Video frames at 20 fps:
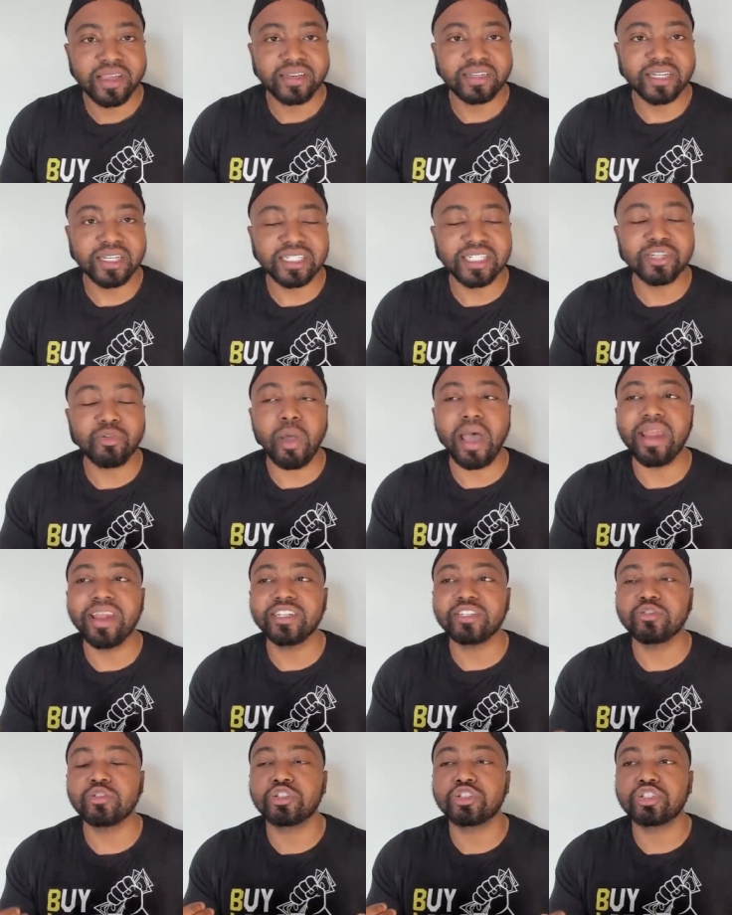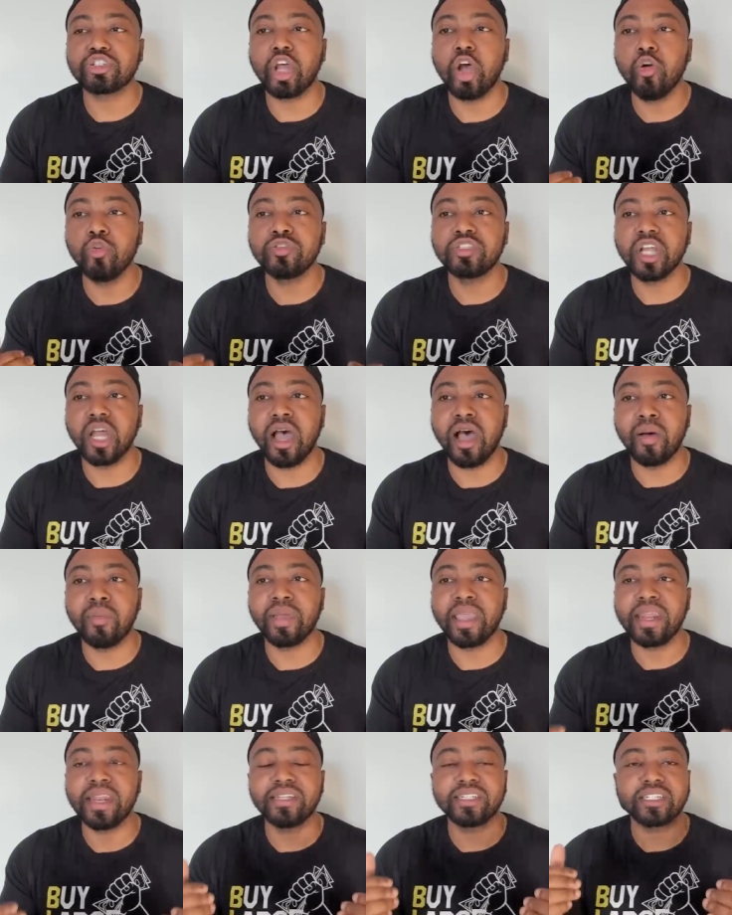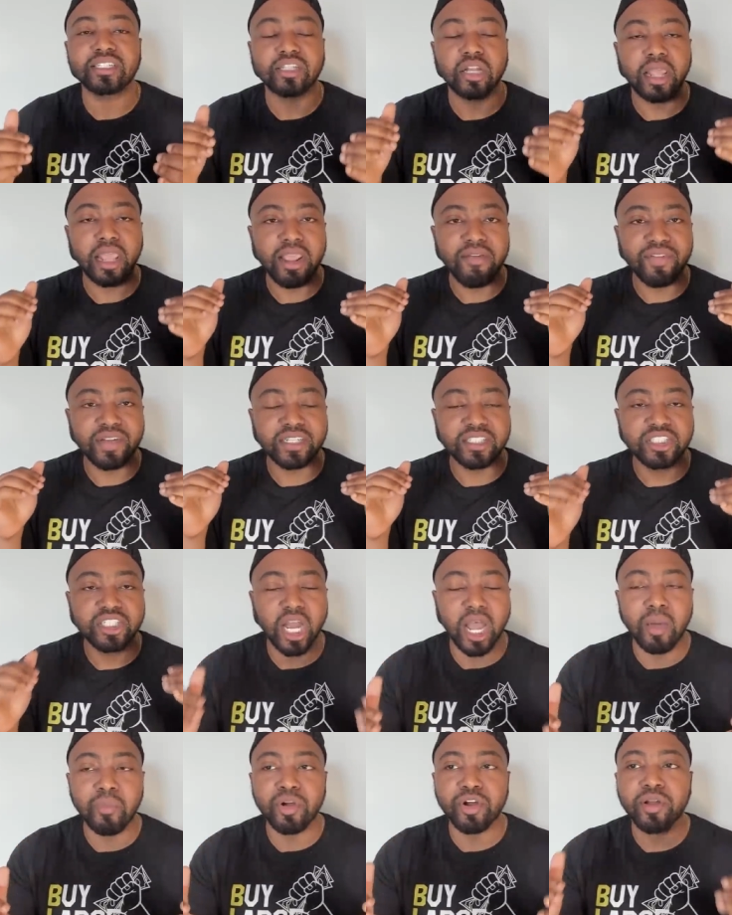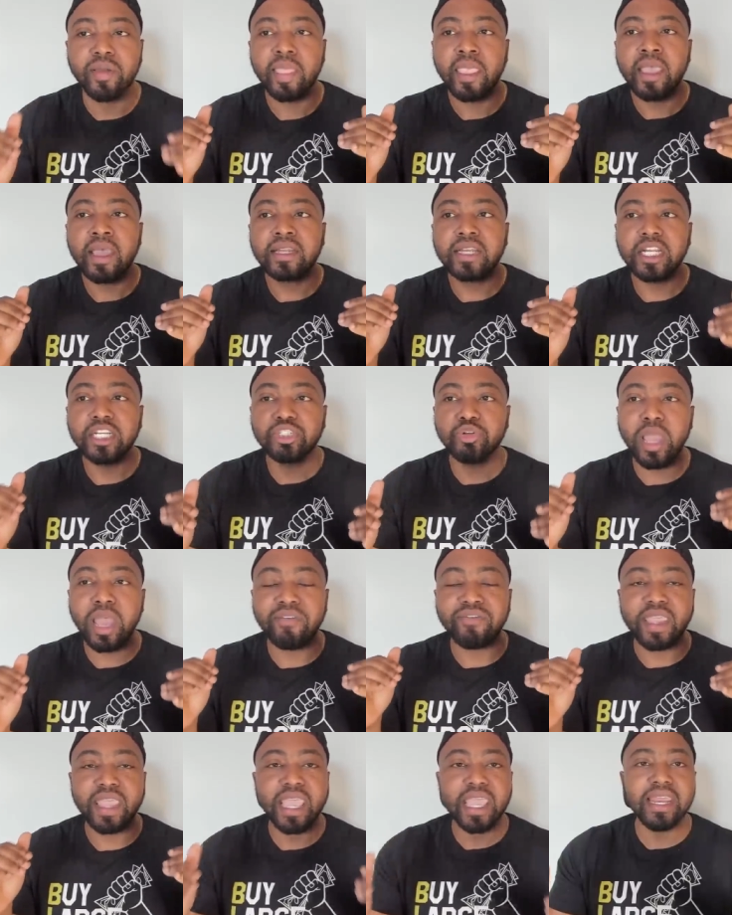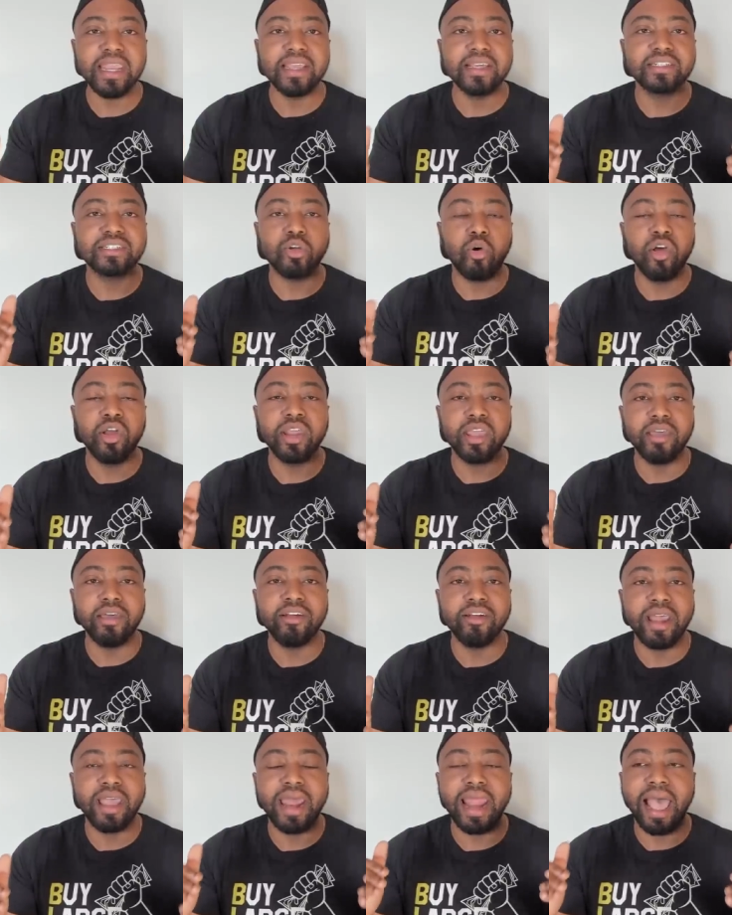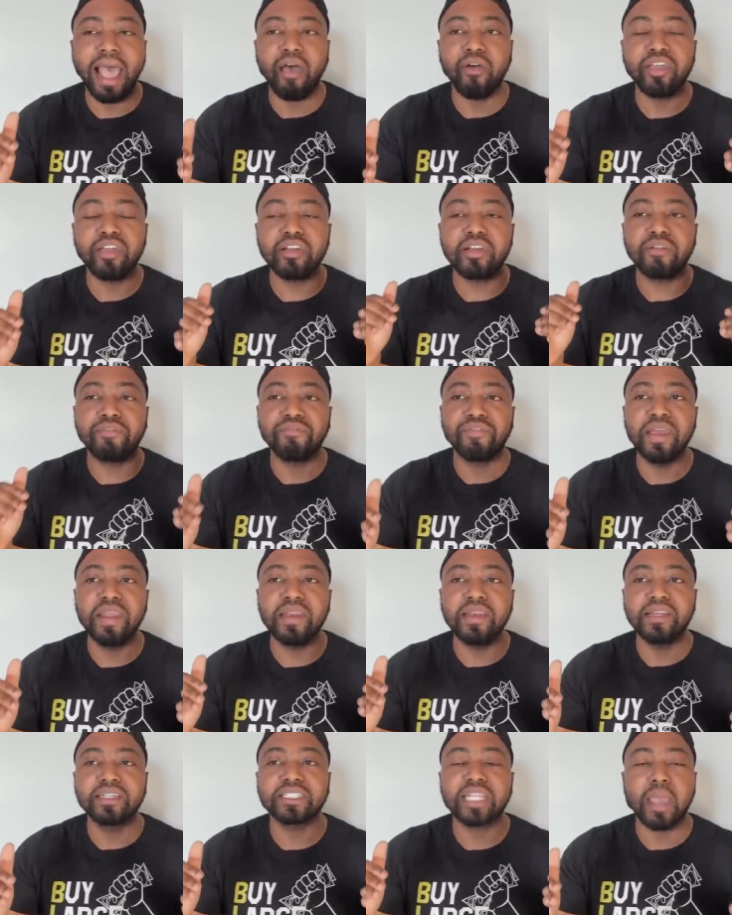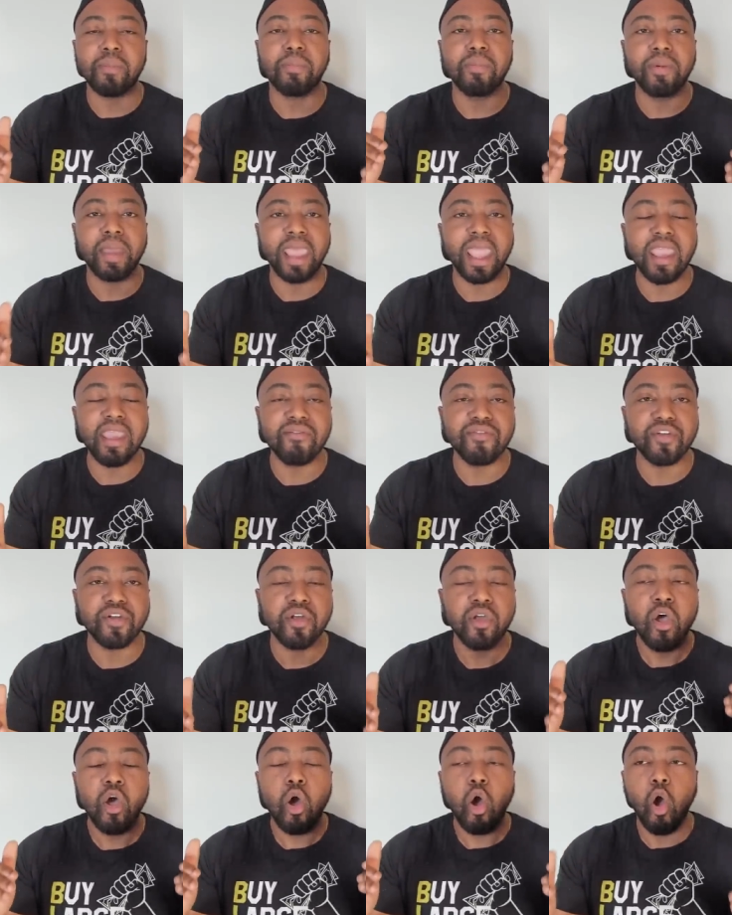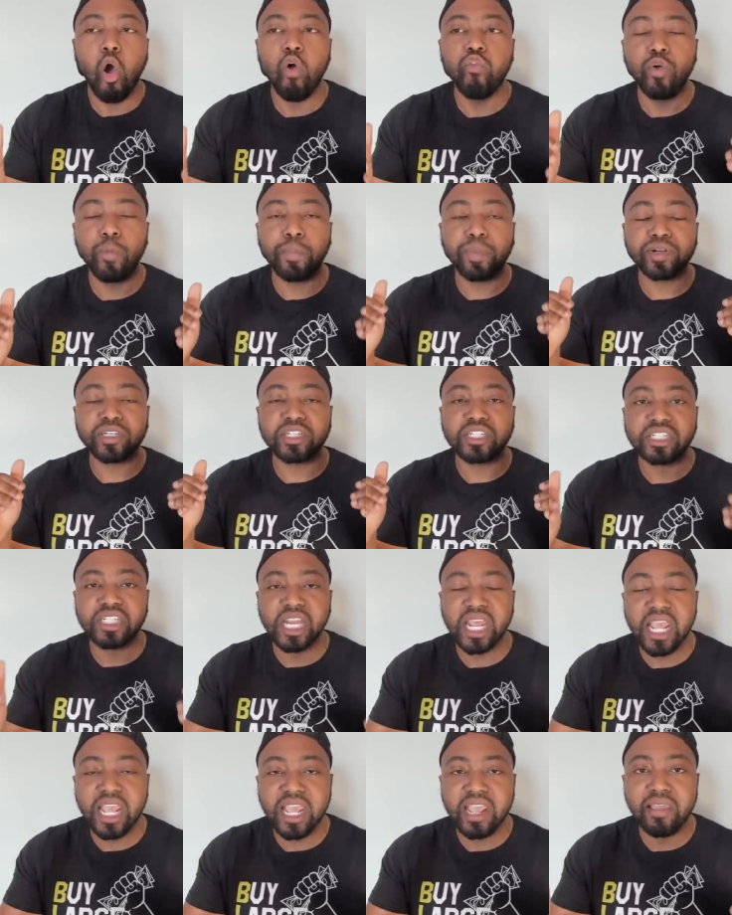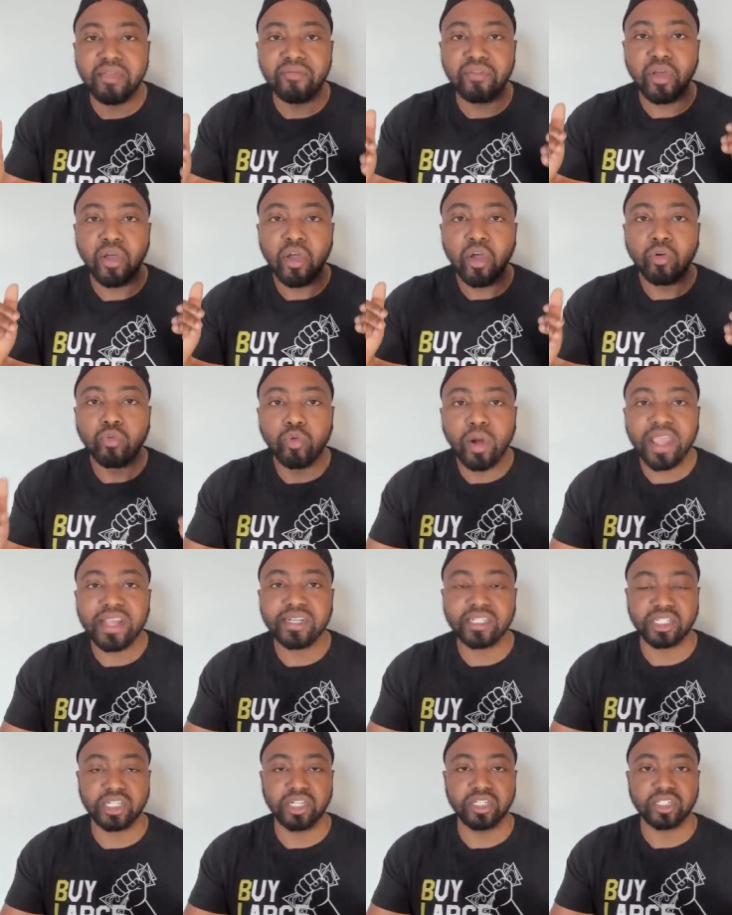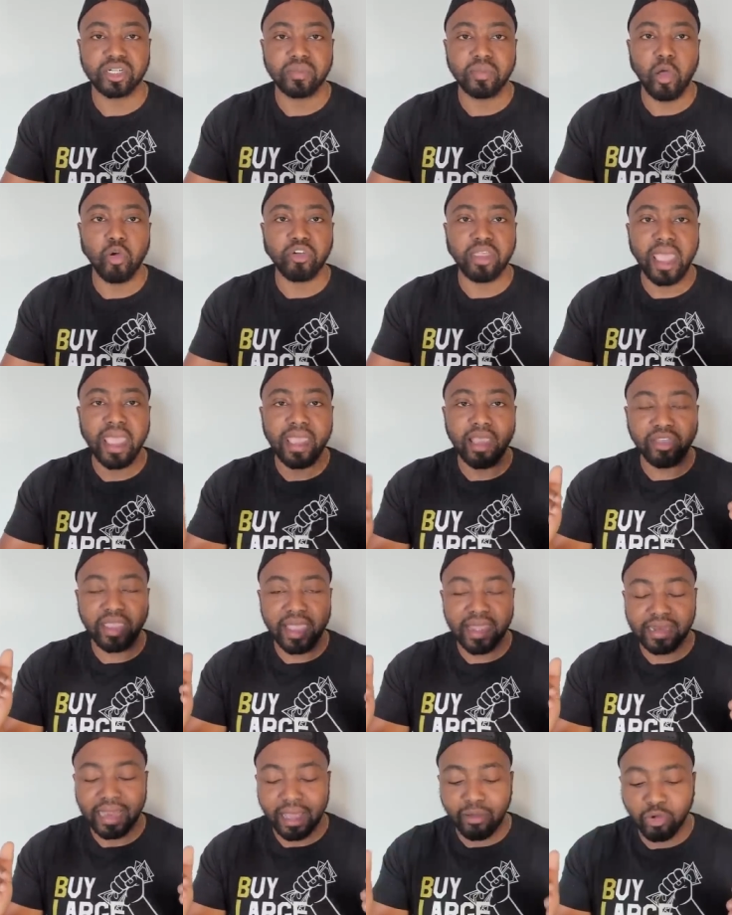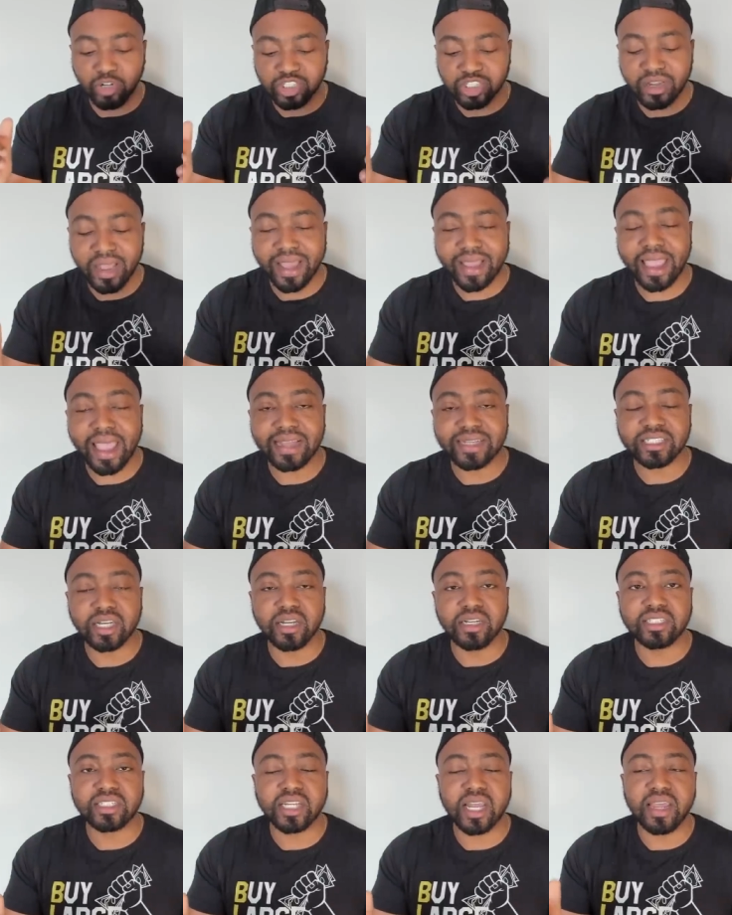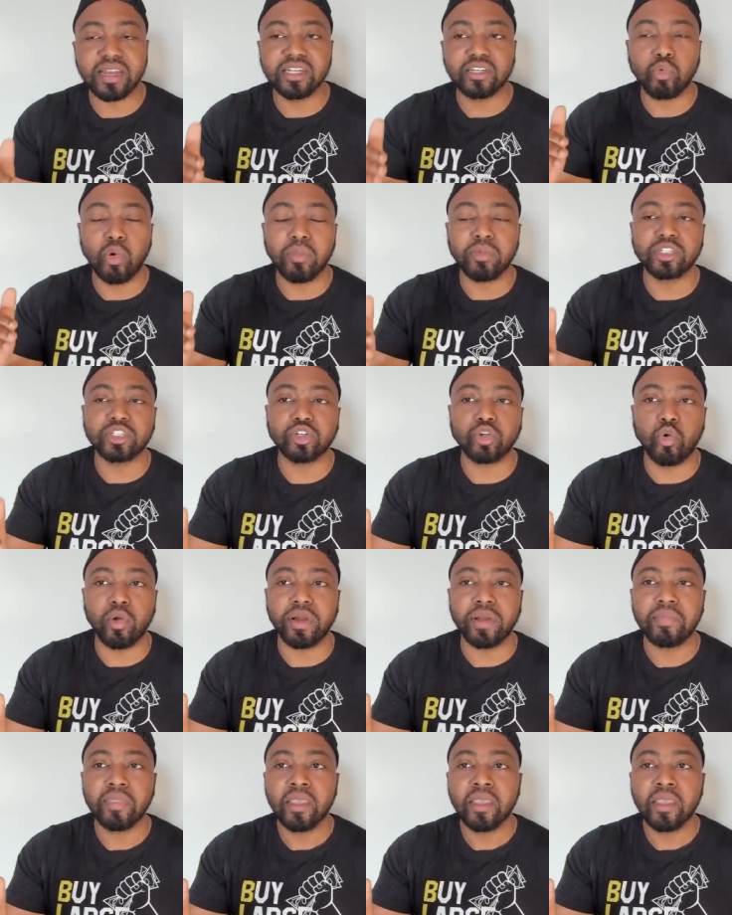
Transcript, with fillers: This is why this was so dumb, and it's even dumber that you have idiots on the internet out here defending this type of behavior over perceived racism. Okay, okay, I want you guys to understand this woman's story.